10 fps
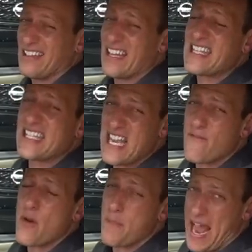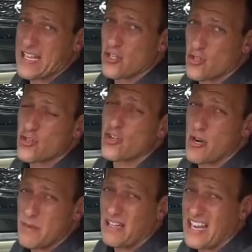Let's see if your passengers are
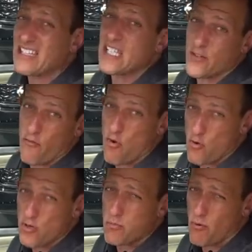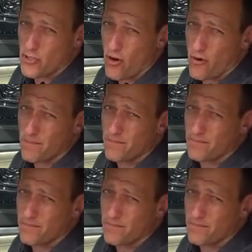gonna be liking this four-door sports car.